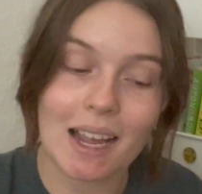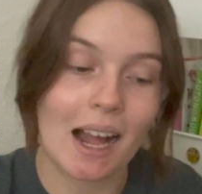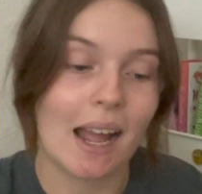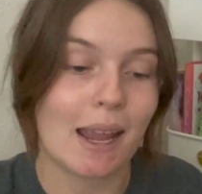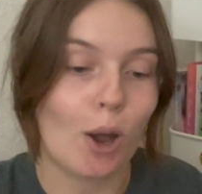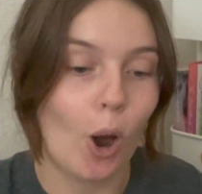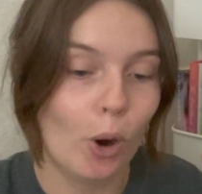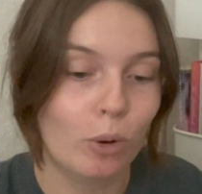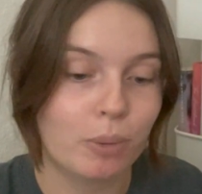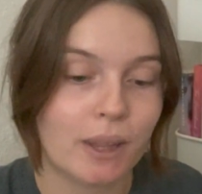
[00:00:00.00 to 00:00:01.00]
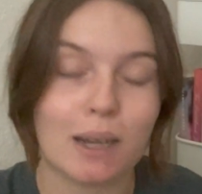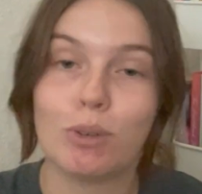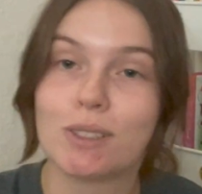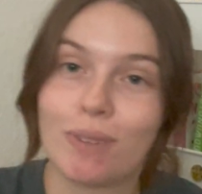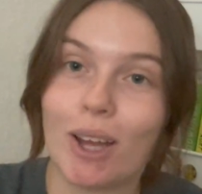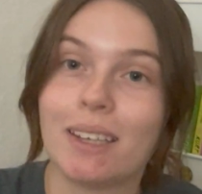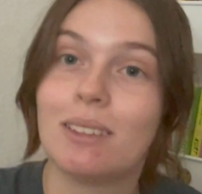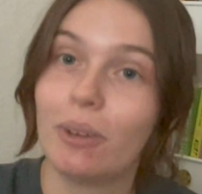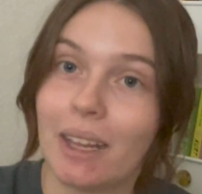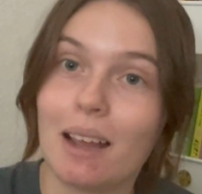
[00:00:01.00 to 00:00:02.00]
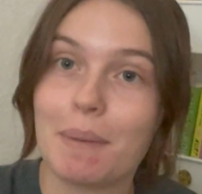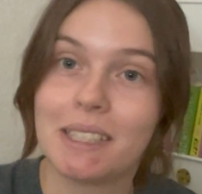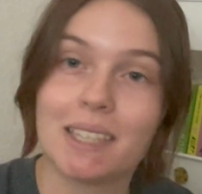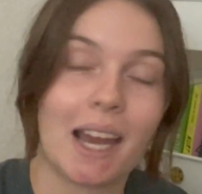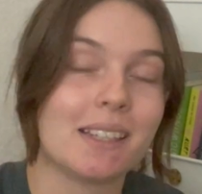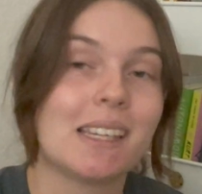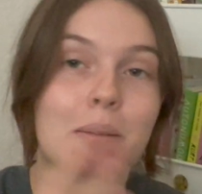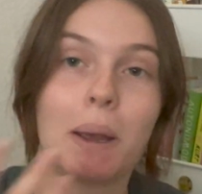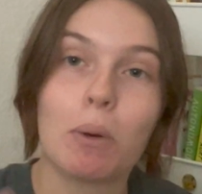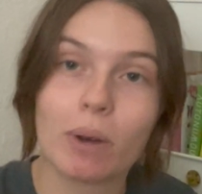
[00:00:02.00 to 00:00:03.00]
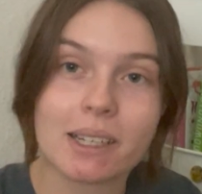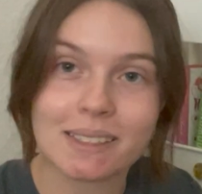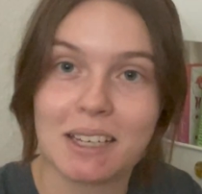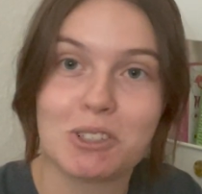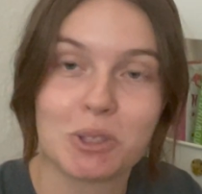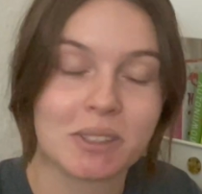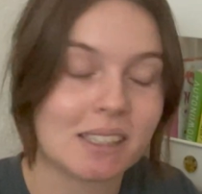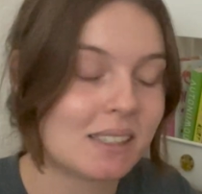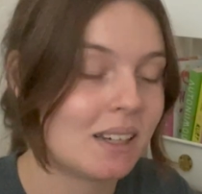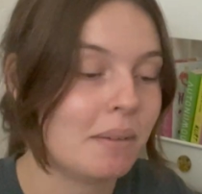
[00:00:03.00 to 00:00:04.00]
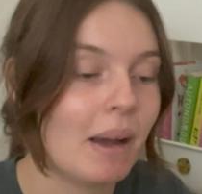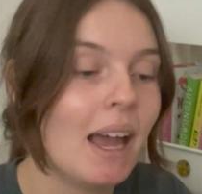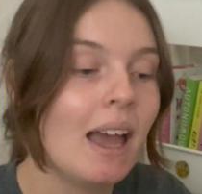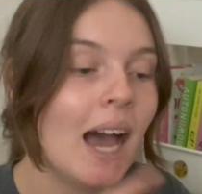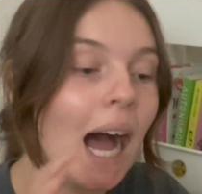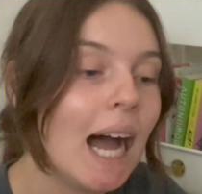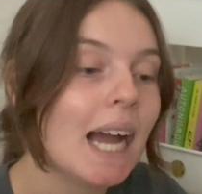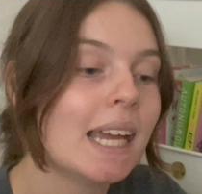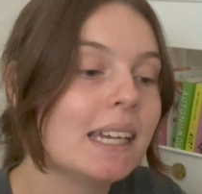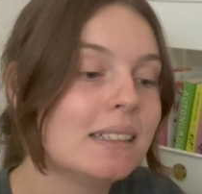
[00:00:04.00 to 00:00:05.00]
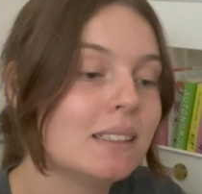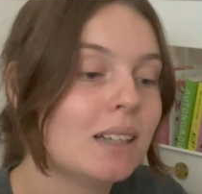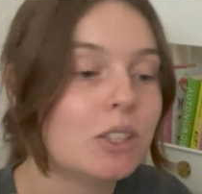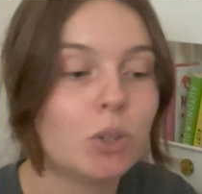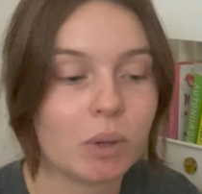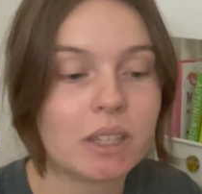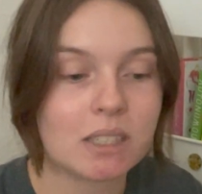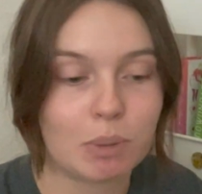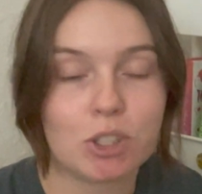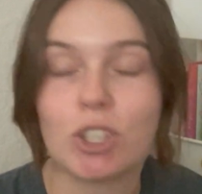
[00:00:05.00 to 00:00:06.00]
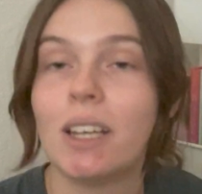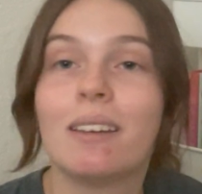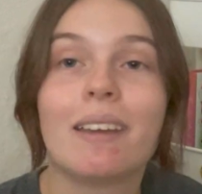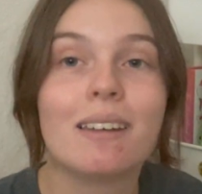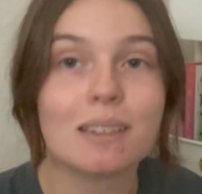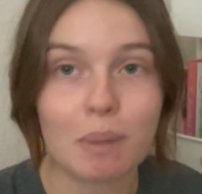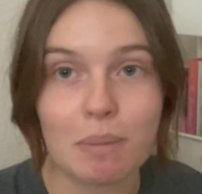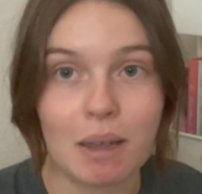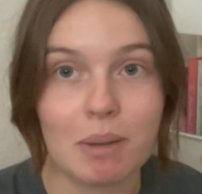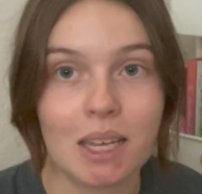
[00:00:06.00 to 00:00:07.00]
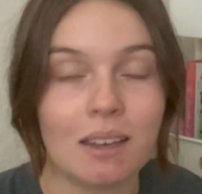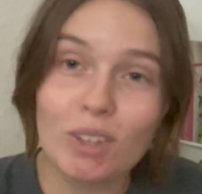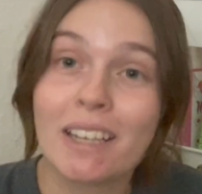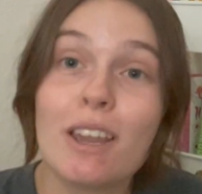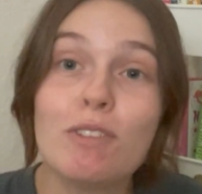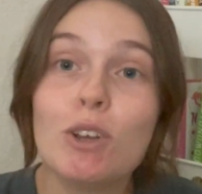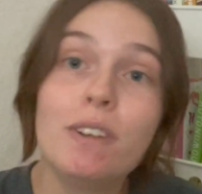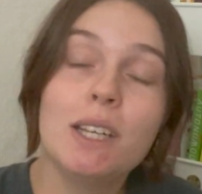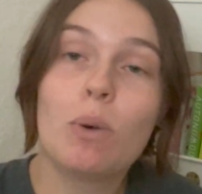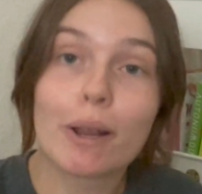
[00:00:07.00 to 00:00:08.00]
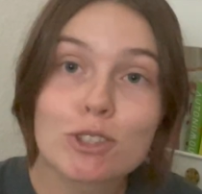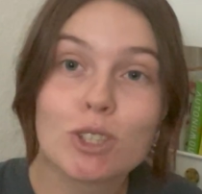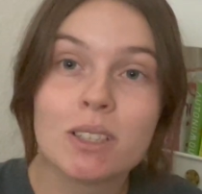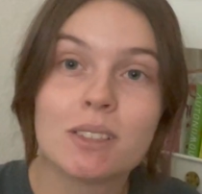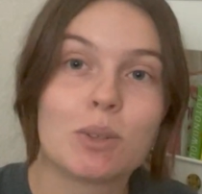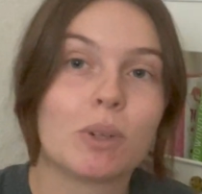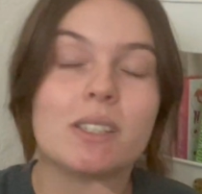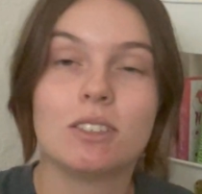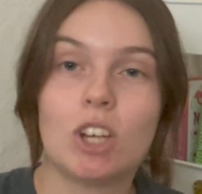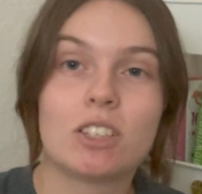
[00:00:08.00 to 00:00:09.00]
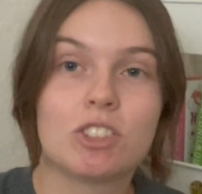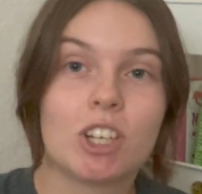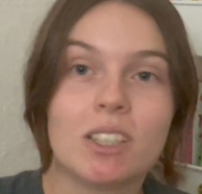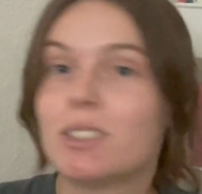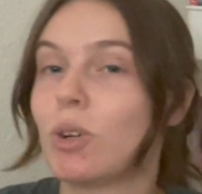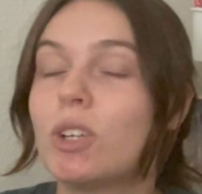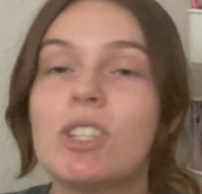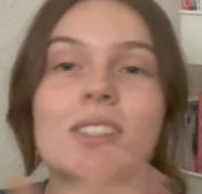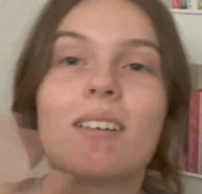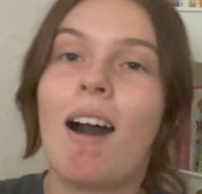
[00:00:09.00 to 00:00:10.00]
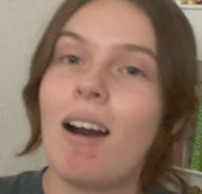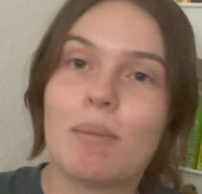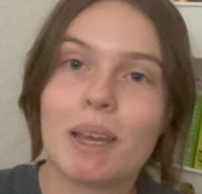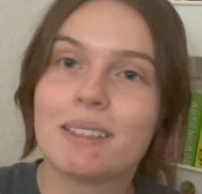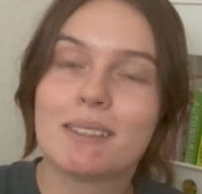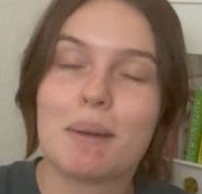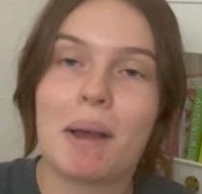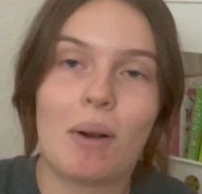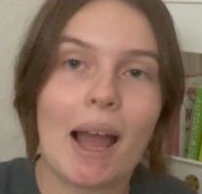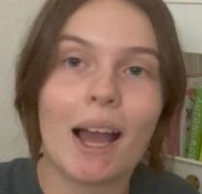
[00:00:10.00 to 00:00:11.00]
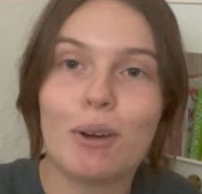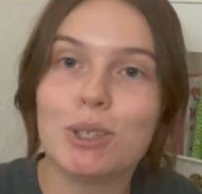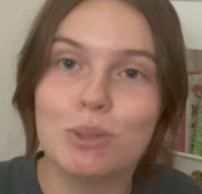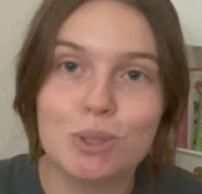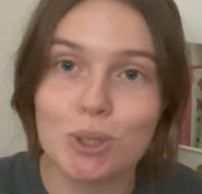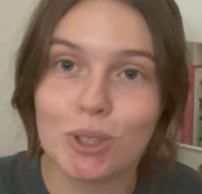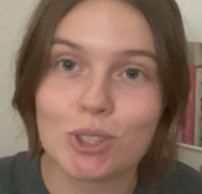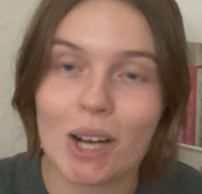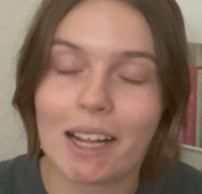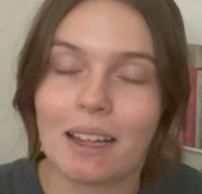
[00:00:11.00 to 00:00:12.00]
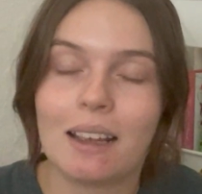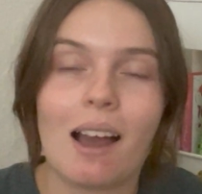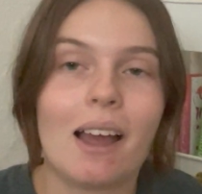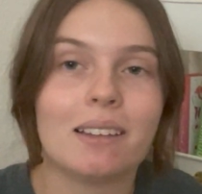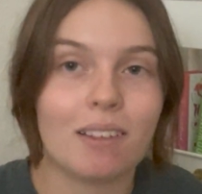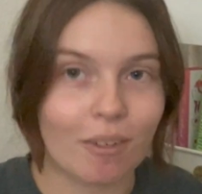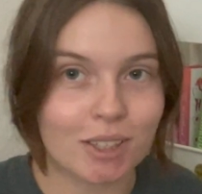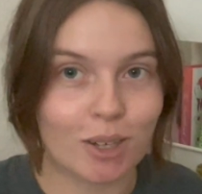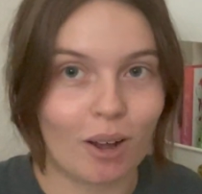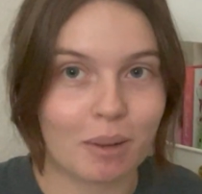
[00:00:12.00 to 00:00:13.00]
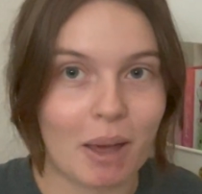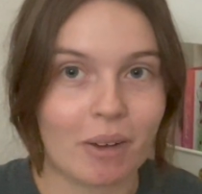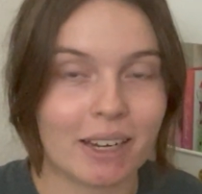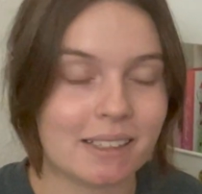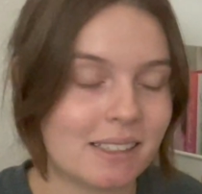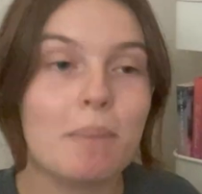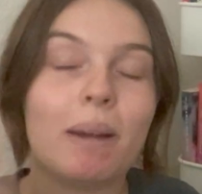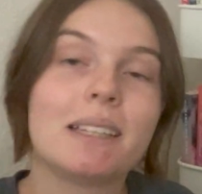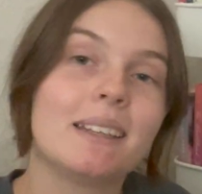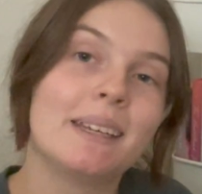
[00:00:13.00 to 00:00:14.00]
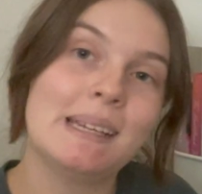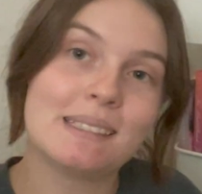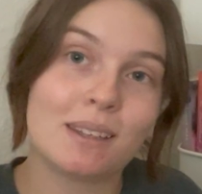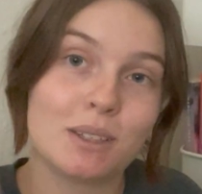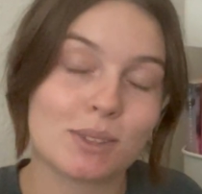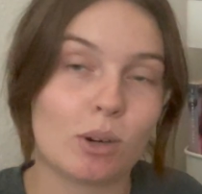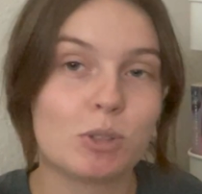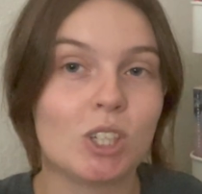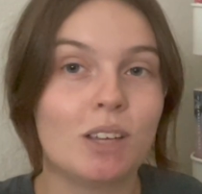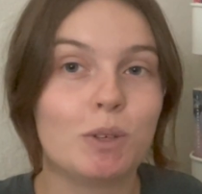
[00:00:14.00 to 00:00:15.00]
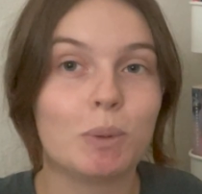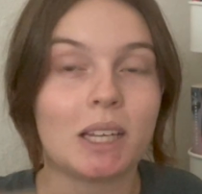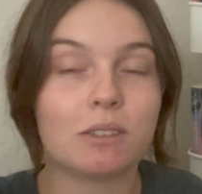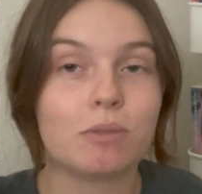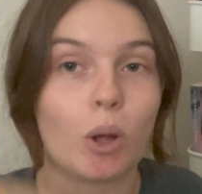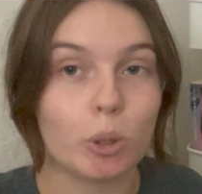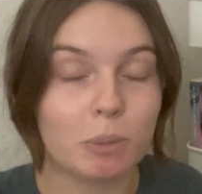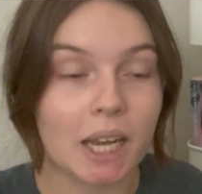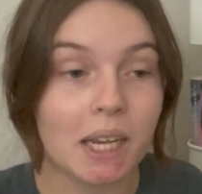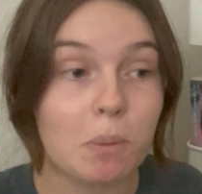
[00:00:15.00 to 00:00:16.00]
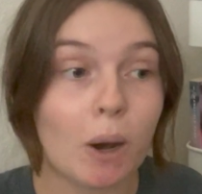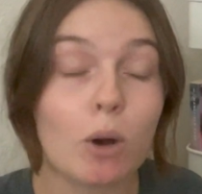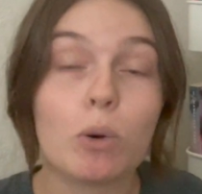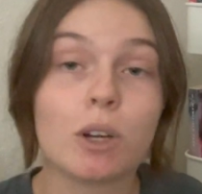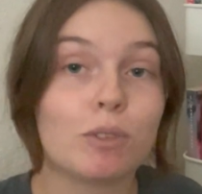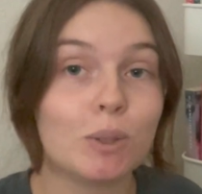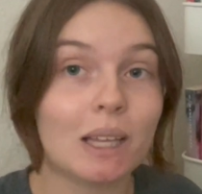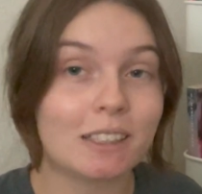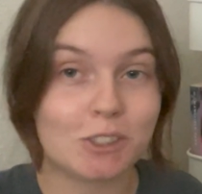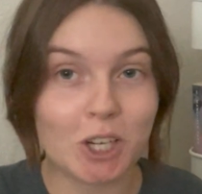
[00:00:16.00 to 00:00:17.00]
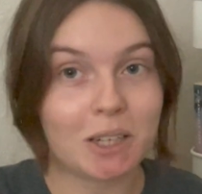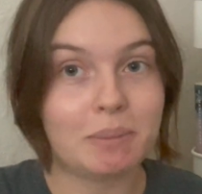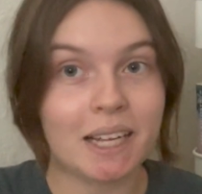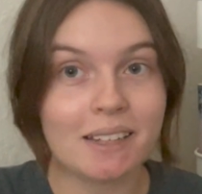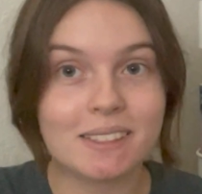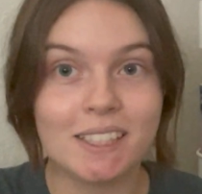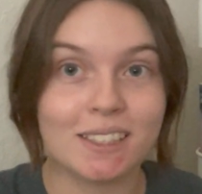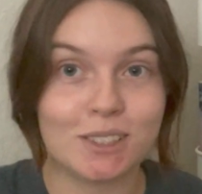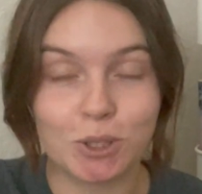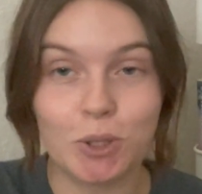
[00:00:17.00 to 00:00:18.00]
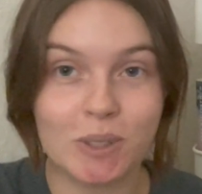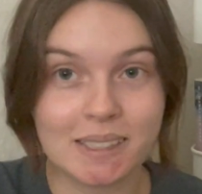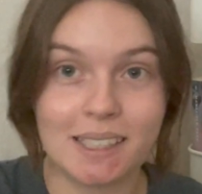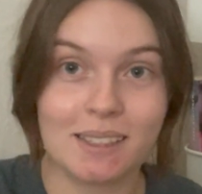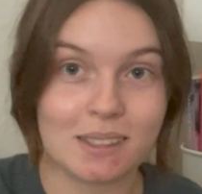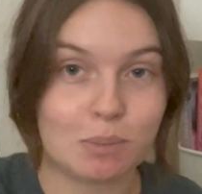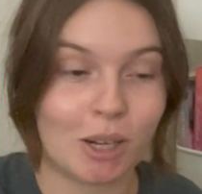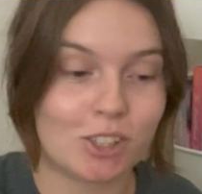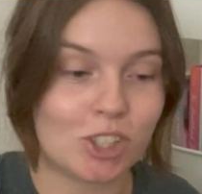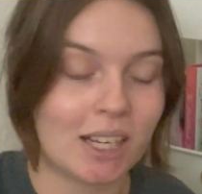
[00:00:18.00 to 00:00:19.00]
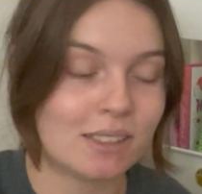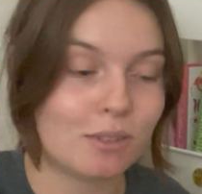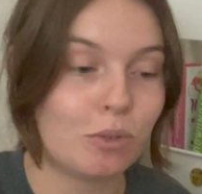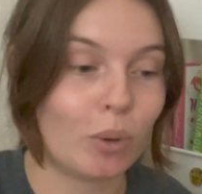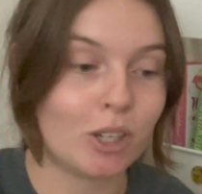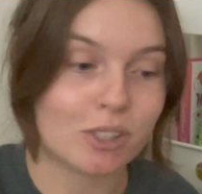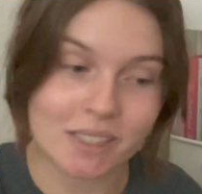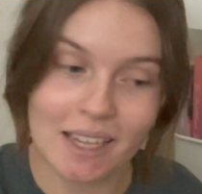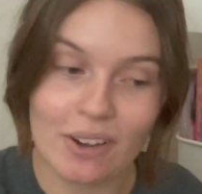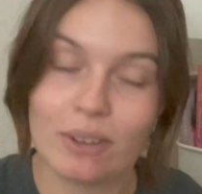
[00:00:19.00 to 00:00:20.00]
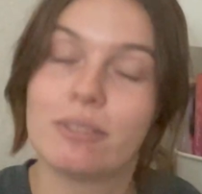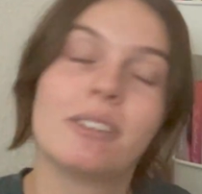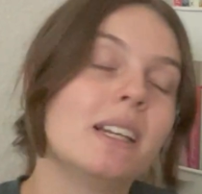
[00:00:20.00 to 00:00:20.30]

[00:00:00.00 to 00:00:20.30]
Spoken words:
I hope that it was fun looking at my stats and my organizational system. I adore this spreadsheet. It is my baby. If you have any questions or suggestions or just comments about how you do your tracking, I'd love to talk about it. My link is in the description if you would like to follow me anywhere, or if you'd like to check out my Etsy so you can see this spreadsheet for yourself.